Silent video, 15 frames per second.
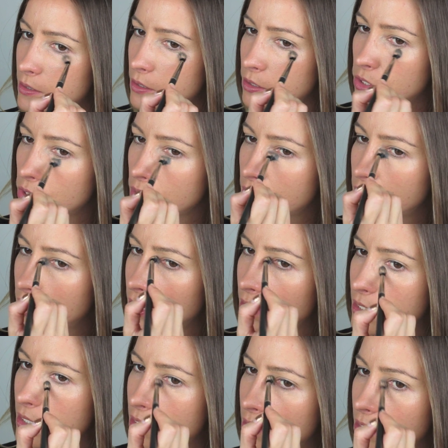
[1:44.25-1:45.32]
so just to
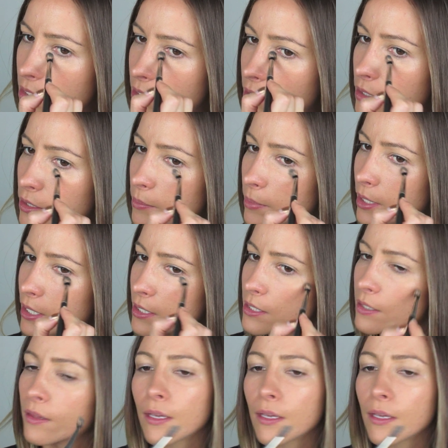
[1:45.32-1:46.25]
conceal a little bit under